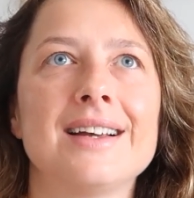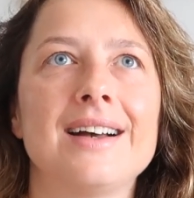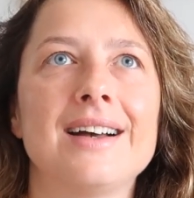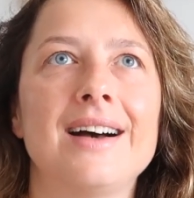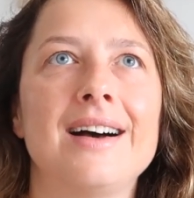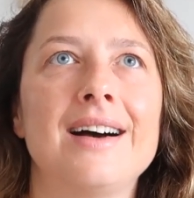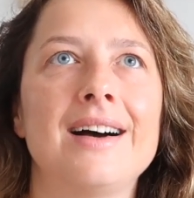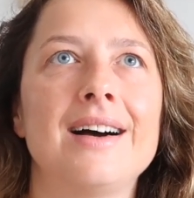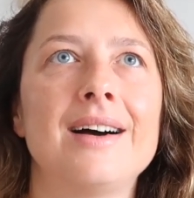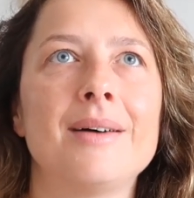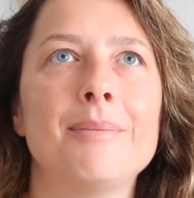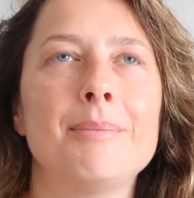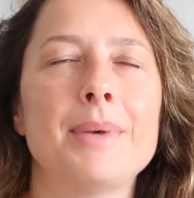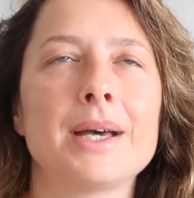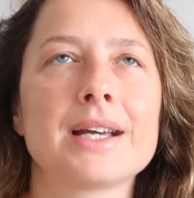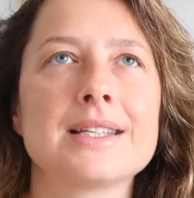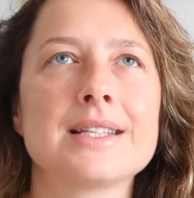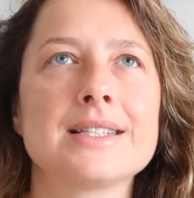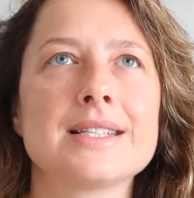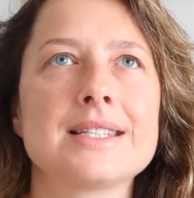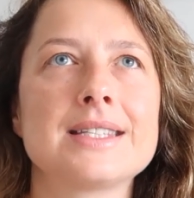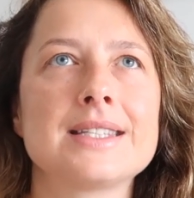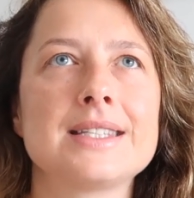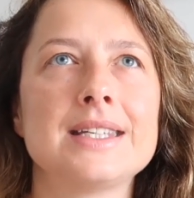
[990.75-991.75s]

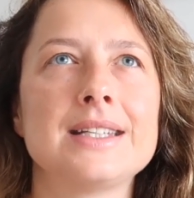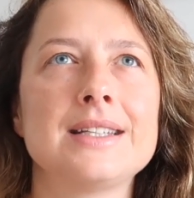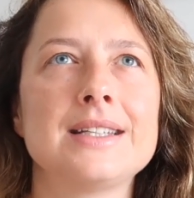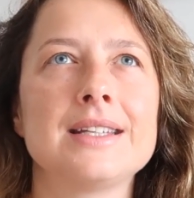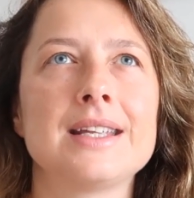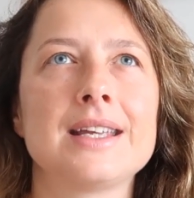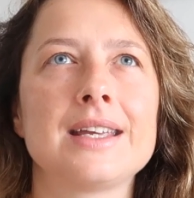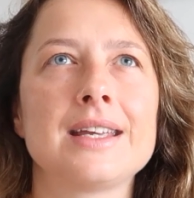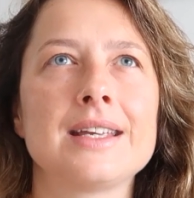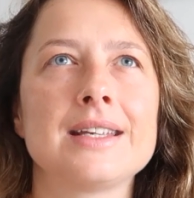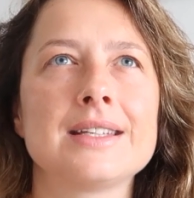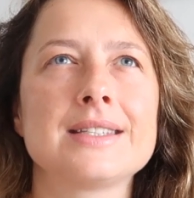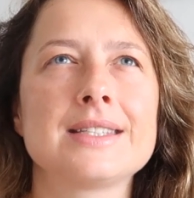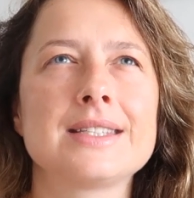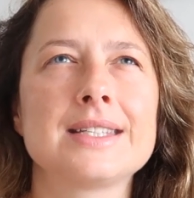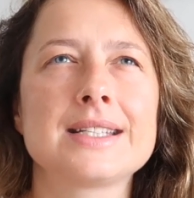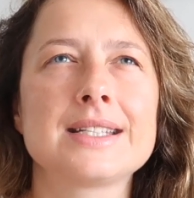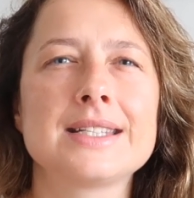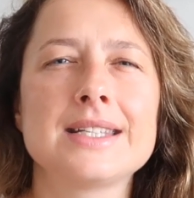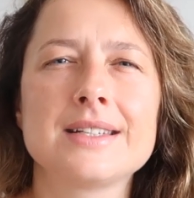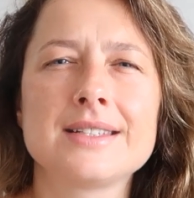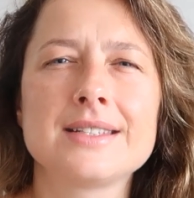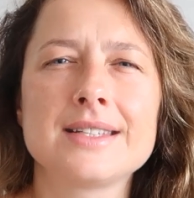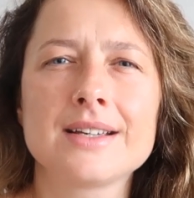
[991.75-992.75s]
Back in Sydney
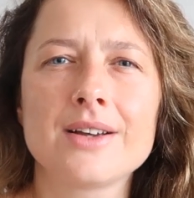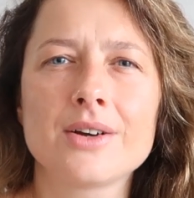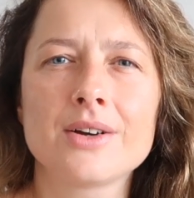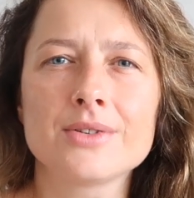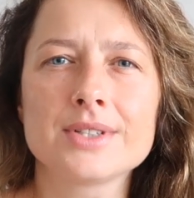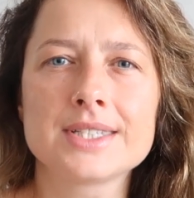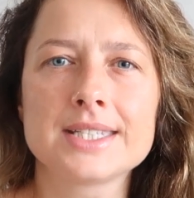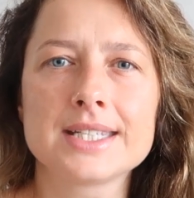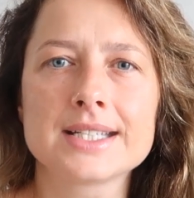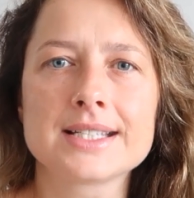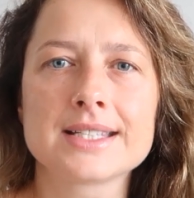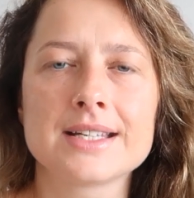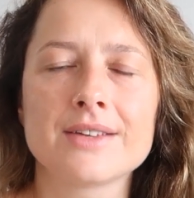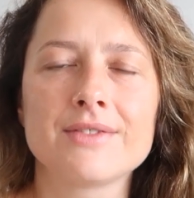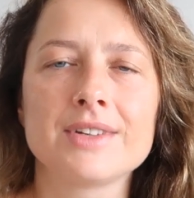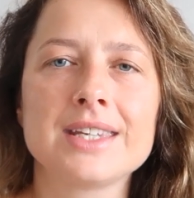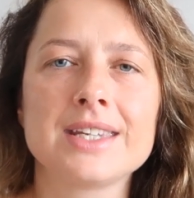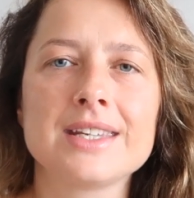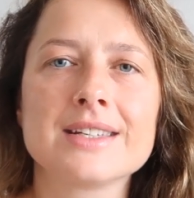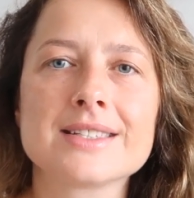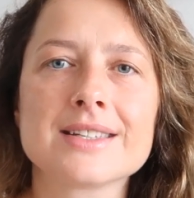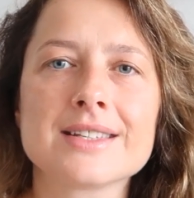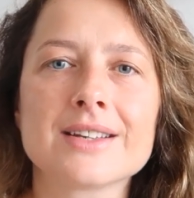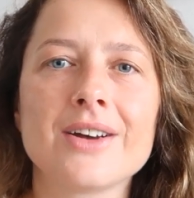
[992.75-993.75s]
6 years ago, 7
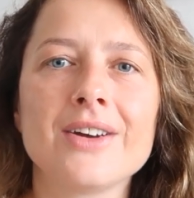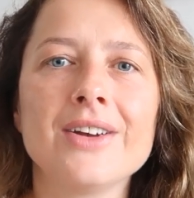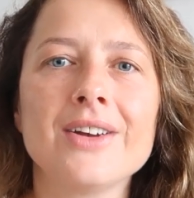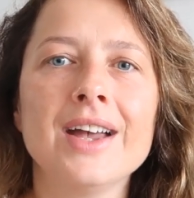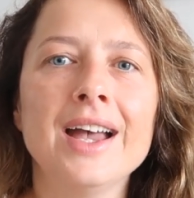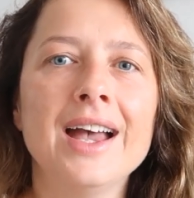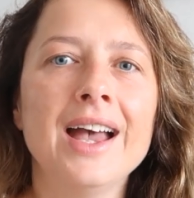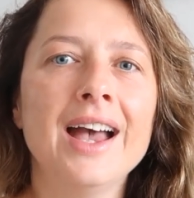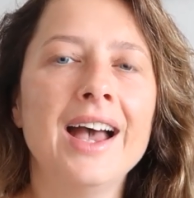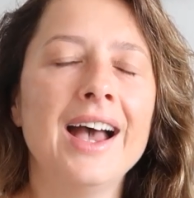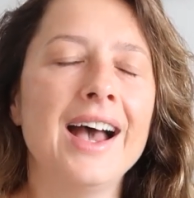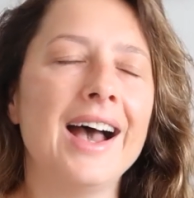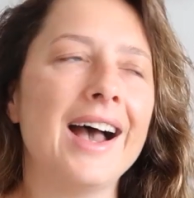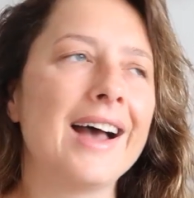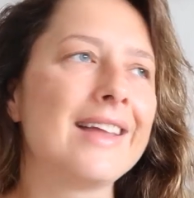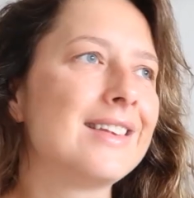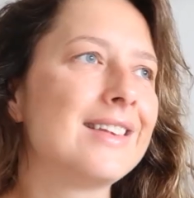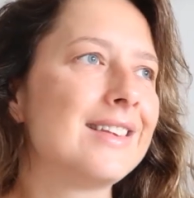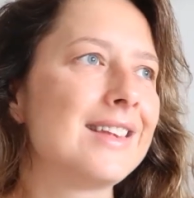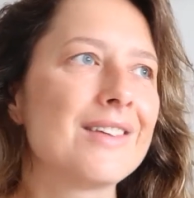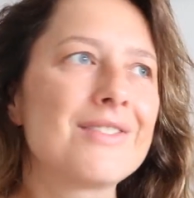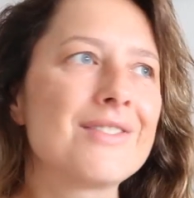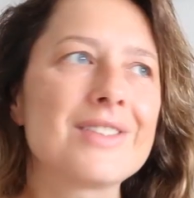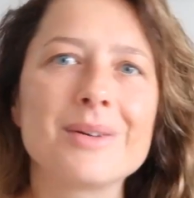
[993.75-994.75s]
years ago. I
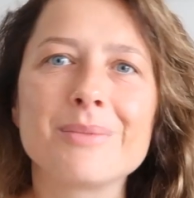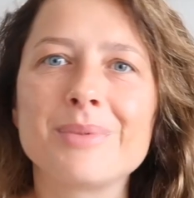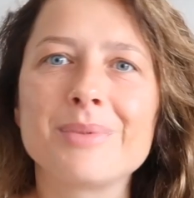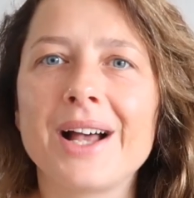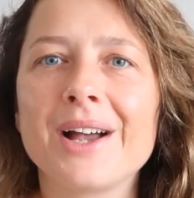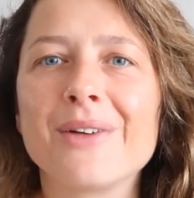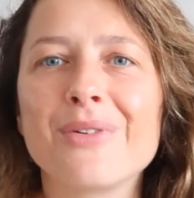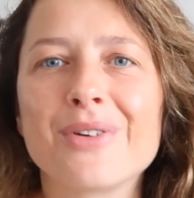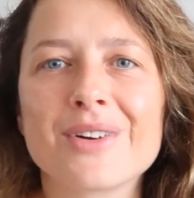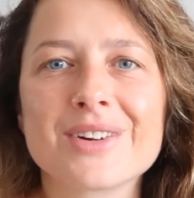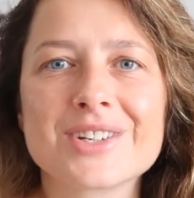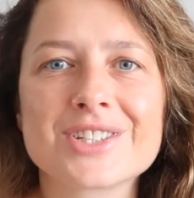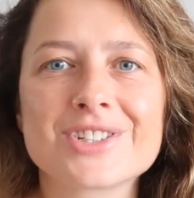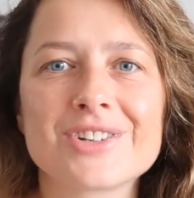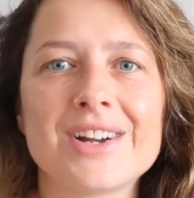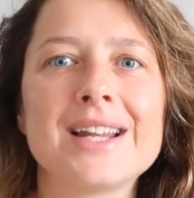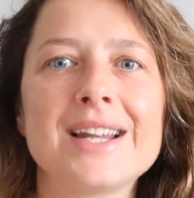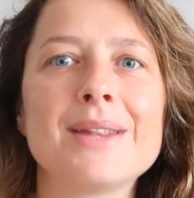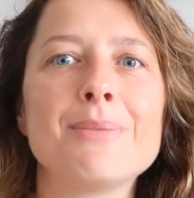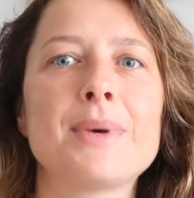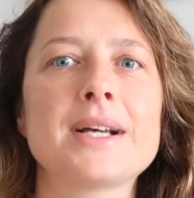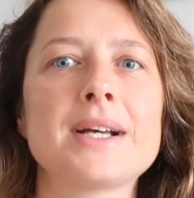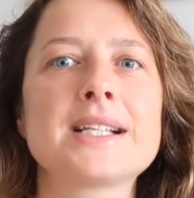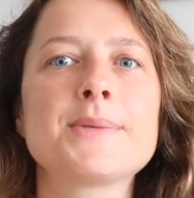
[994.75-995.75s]
never applied for
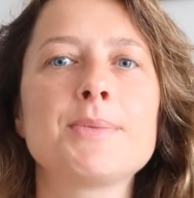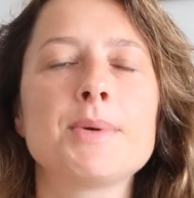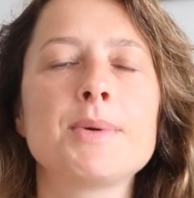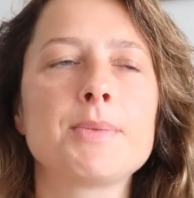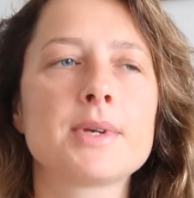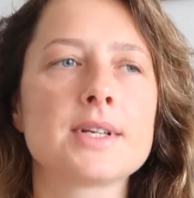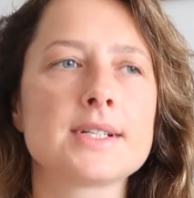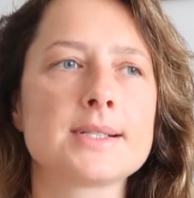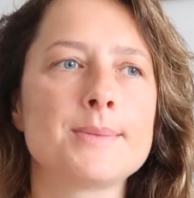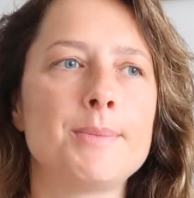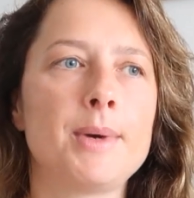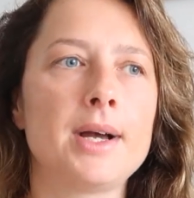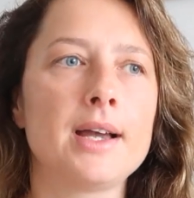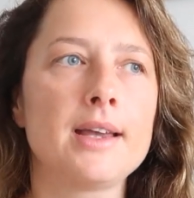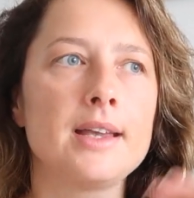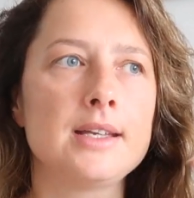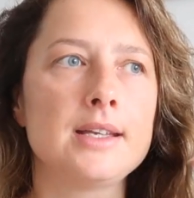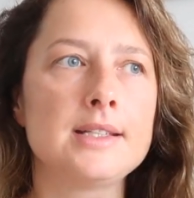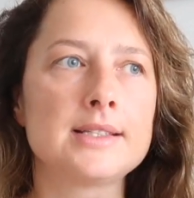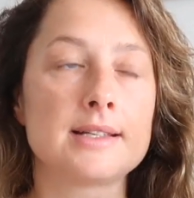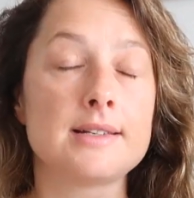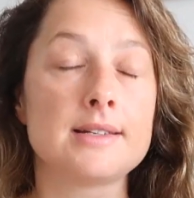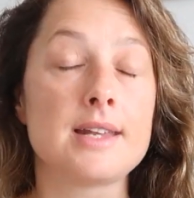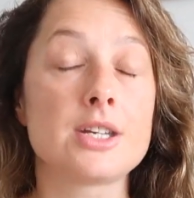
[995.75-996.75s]
Australian passport because my
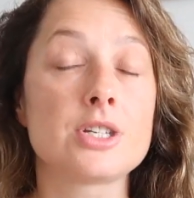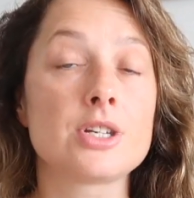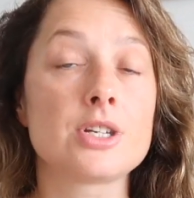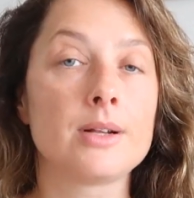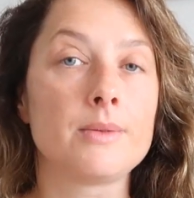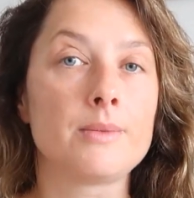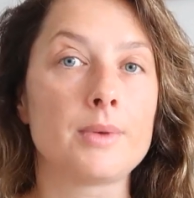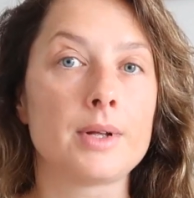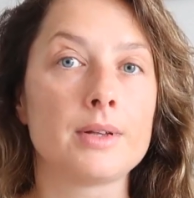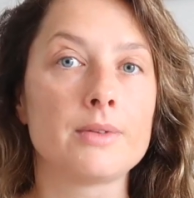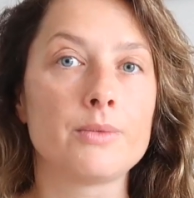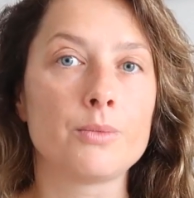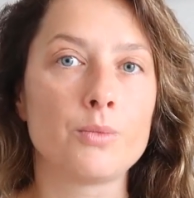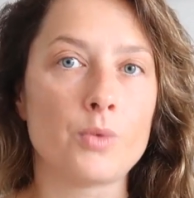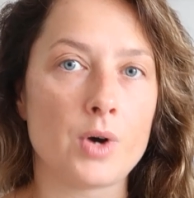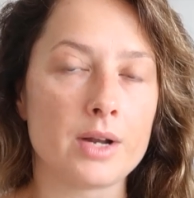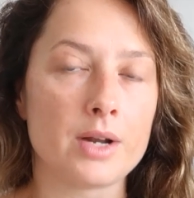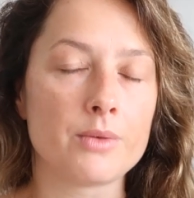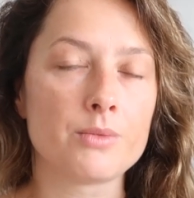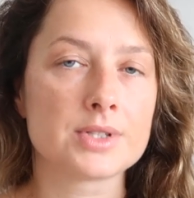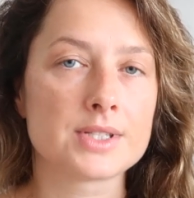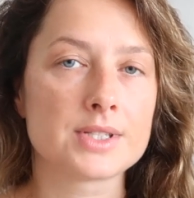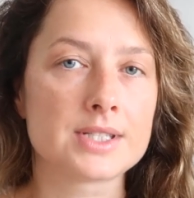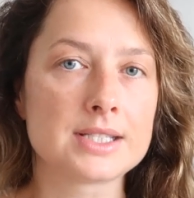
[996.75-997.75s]
international
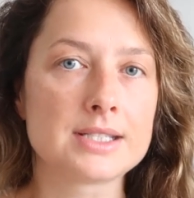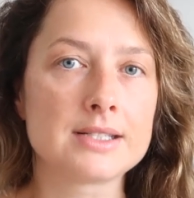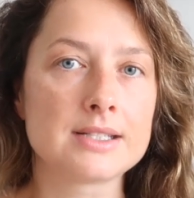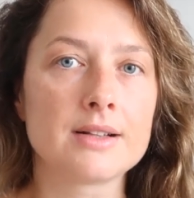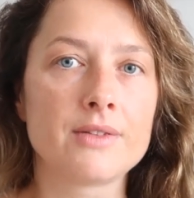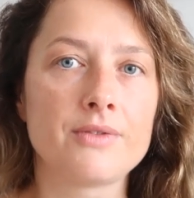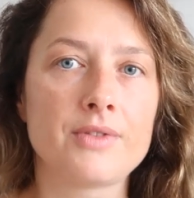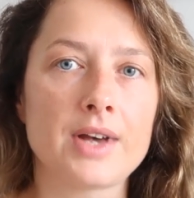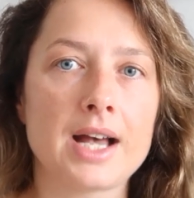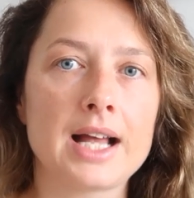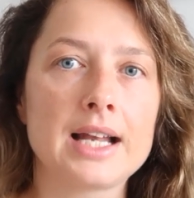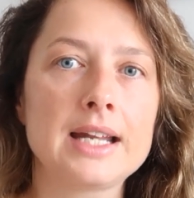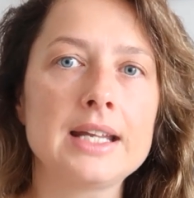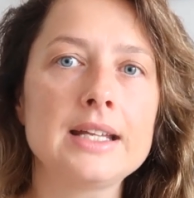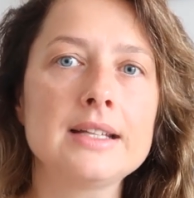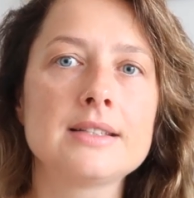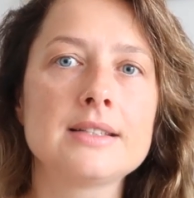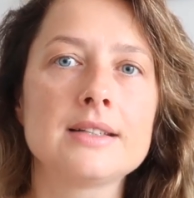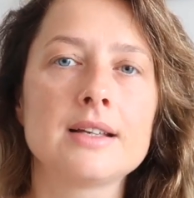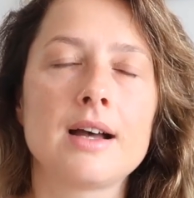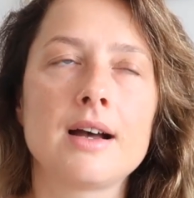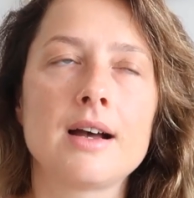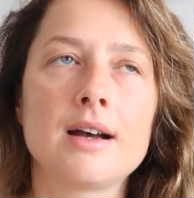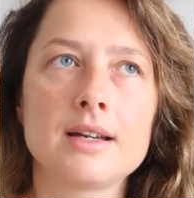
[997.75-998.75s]
one was still
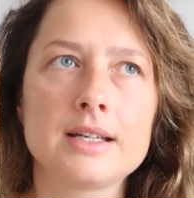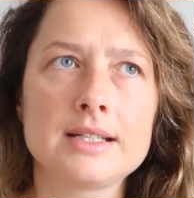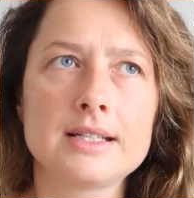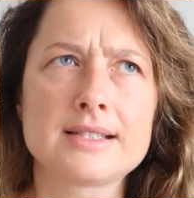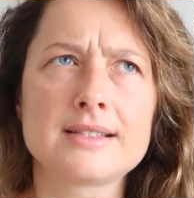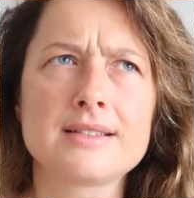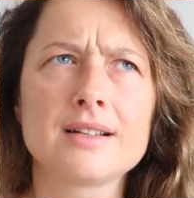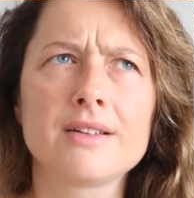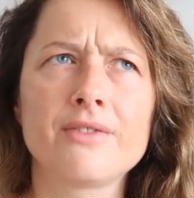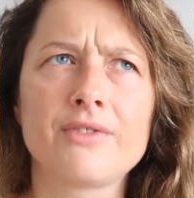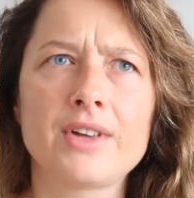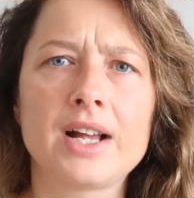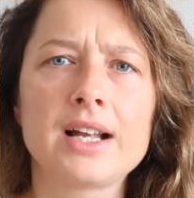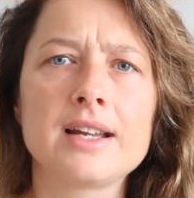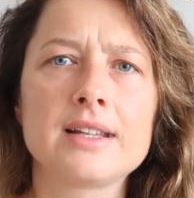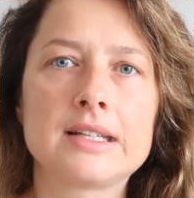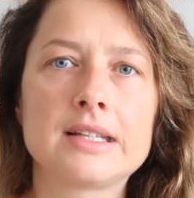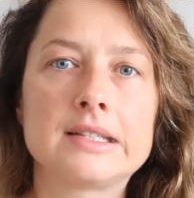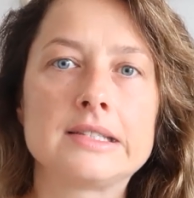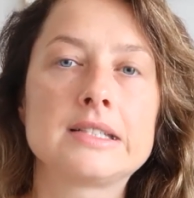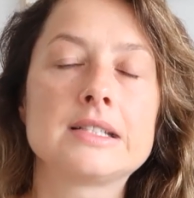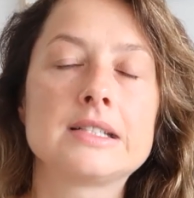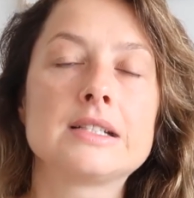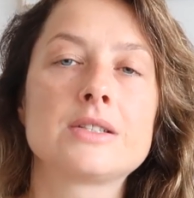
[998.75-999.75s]
valid. It's still valid
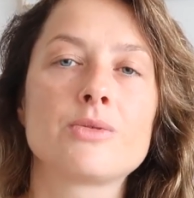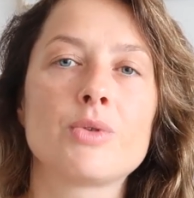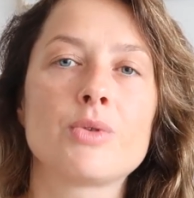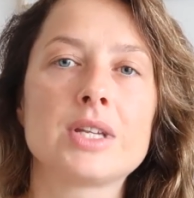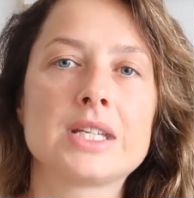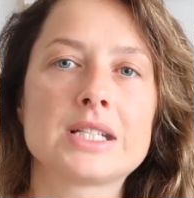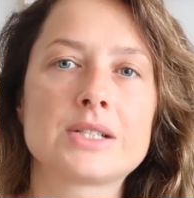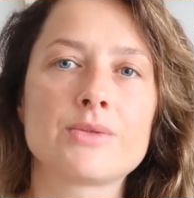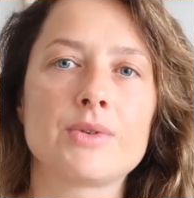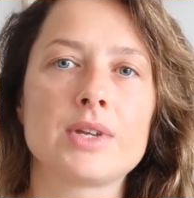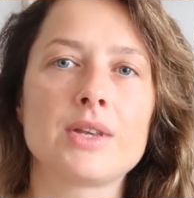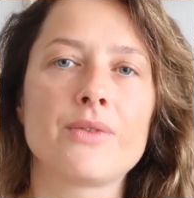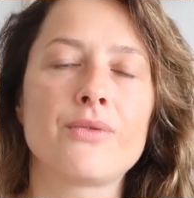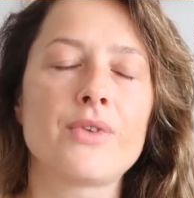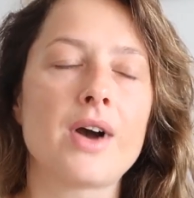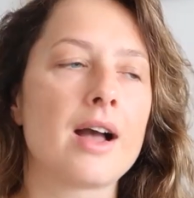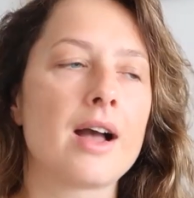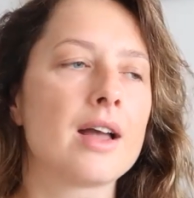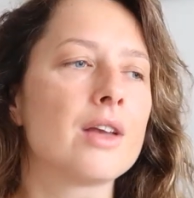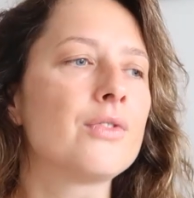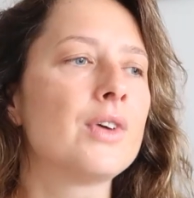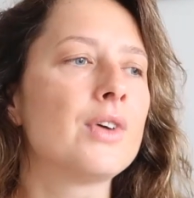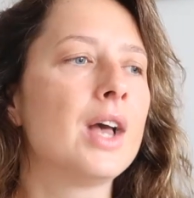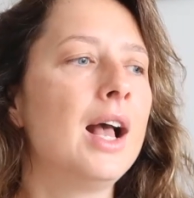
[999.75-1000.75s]
until
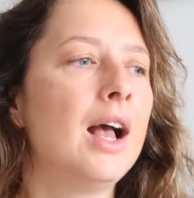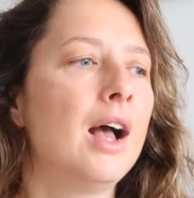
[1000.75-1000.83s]
2025.